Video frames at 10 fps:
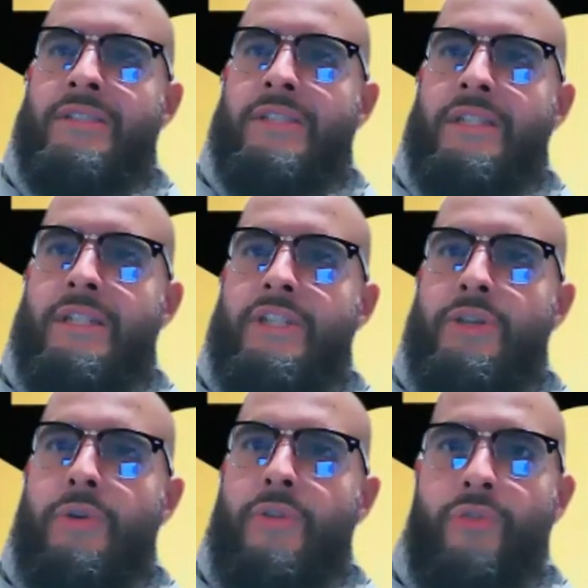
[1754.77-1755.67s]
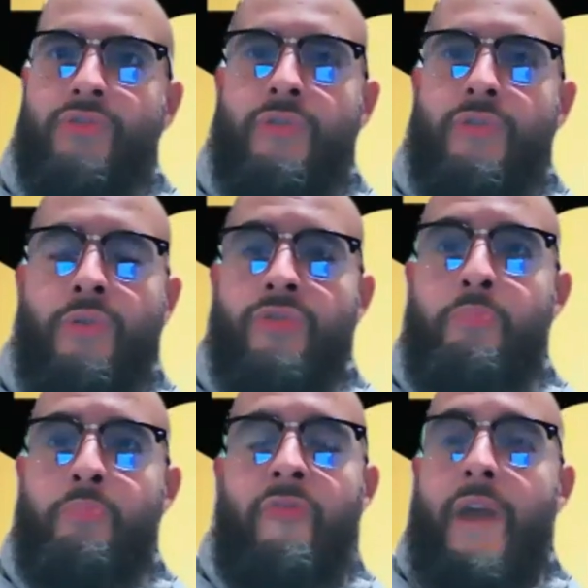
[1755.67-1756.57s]
and
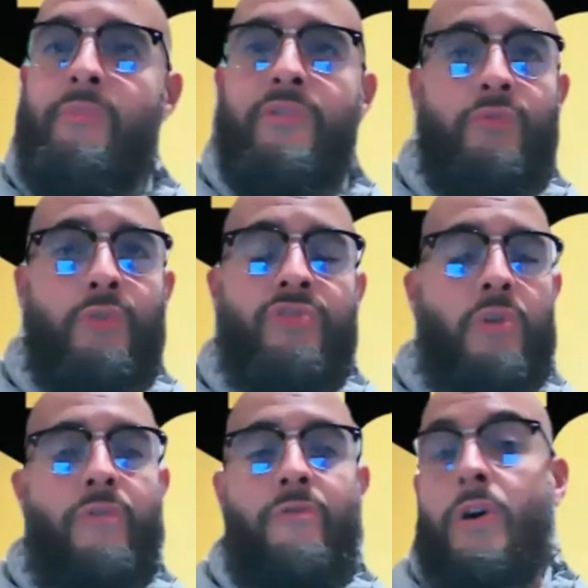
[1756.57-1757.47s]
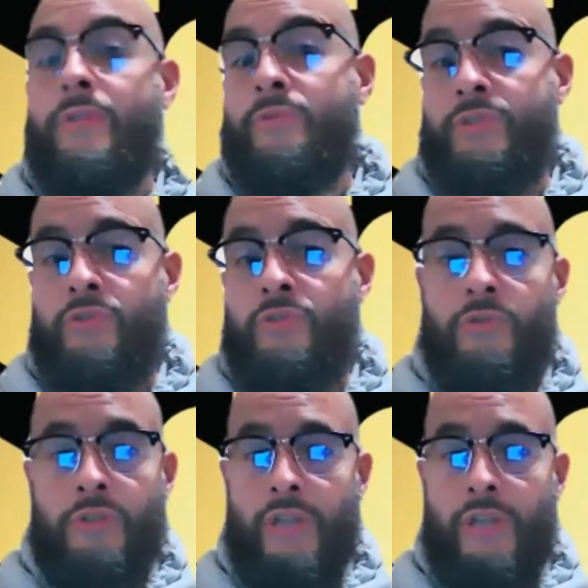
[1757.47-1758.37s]
those families were so involved with the
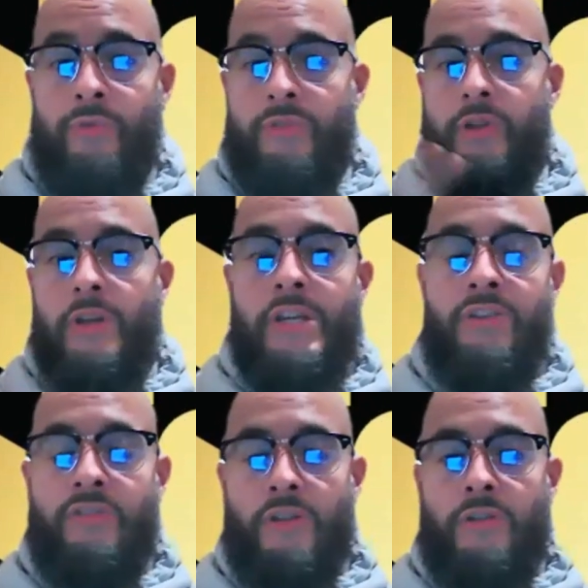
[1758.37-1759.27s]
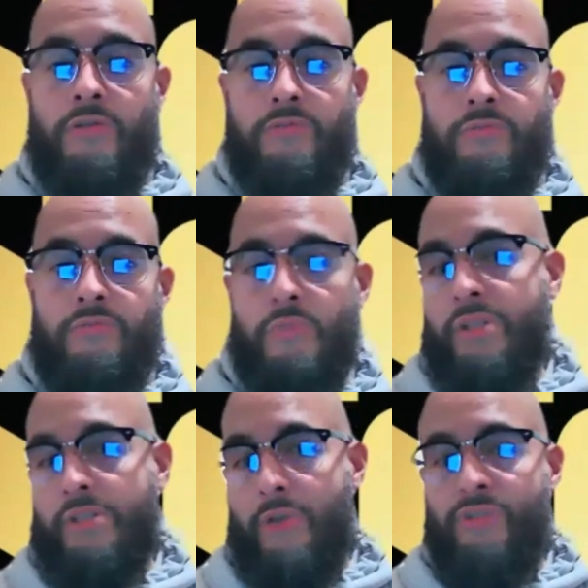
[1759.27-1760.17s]
school because I was their liaison,
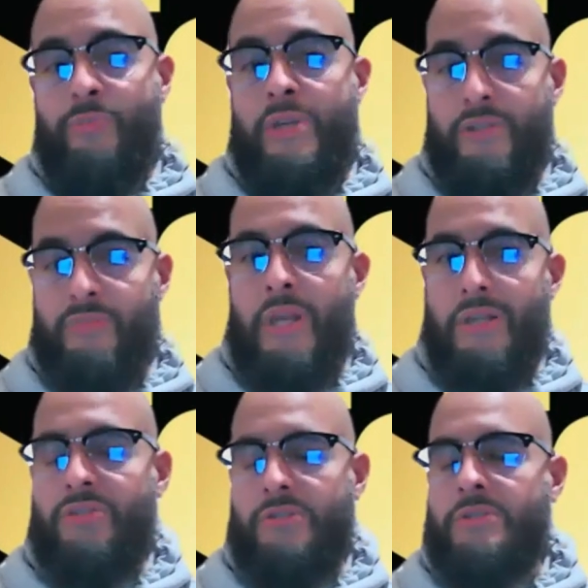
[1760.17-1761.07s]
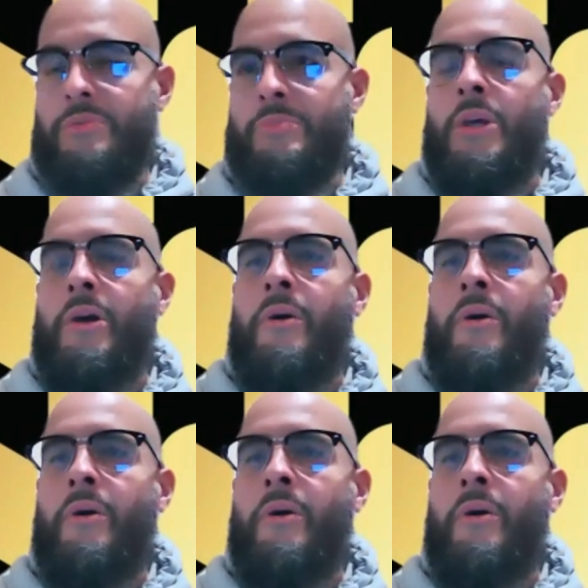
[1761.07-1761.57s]
because I was speaking Spanish to them.